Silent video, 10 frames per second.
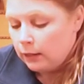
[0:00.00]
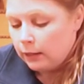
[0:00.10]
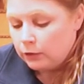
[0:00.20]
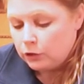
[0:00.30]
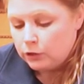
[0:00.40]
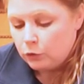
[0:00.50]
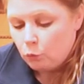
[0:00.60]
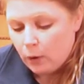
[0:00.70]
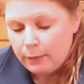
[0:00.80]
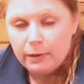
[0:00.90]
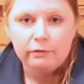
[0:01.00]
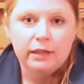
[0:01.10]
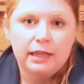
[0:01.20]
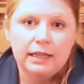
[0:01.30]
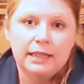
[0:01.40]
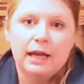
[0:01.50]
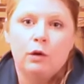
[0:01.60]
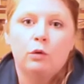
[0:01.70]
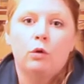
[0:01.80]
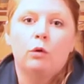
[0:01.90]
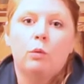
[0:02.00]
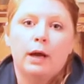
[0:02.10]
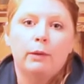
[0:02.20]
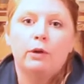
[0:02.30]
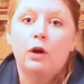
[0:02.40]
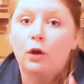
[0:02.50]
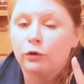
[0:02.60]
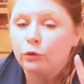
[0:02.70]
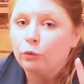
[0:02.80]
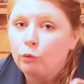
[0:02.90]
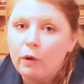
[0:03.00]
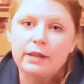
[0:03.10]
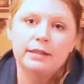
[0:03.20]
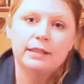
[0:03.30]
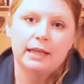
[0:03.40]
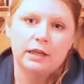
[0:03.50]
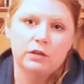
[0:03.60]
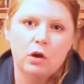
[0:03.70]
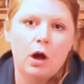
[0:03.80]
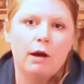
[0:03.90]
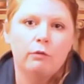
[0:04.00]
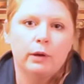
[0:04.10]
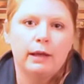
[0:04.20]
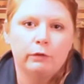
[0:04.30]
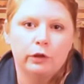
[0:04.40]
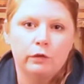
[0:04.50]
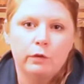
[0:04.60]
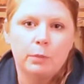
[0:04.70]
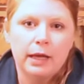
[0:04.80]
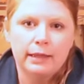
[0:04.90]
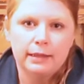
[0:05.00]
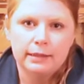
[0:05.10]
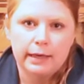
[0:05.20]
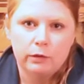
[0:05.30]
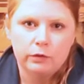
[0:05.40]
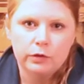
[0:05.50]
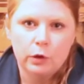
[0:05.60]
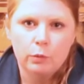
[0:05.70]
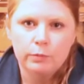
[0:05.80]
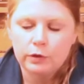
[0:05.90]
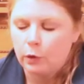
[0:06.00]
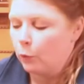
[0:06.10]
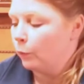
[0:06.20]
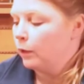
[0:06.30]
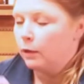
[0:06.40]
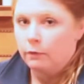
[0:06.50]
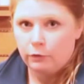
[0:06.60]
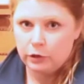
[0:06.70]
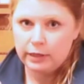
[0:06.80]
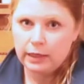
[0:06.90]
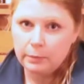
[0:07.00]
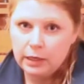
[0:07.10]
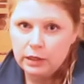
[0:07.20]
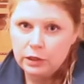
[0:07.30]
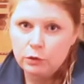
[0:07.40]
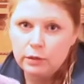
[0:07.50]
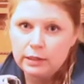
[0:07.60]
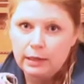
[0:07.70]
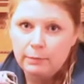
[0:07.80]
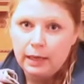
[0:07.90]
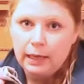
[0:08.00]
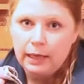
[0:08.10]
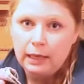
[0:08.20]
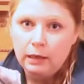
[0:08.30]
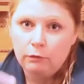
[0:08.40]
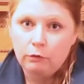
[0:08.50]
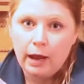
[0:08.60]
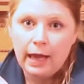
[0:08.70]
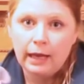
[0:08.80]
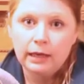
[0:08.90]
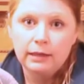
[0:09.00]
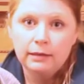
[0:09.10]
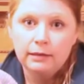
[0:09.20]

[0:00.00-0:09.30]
uh, just to wipe everything down or what I would call to rinse things off whenever you've applied the saddle soap. So first thing I'm gonna do is get my rag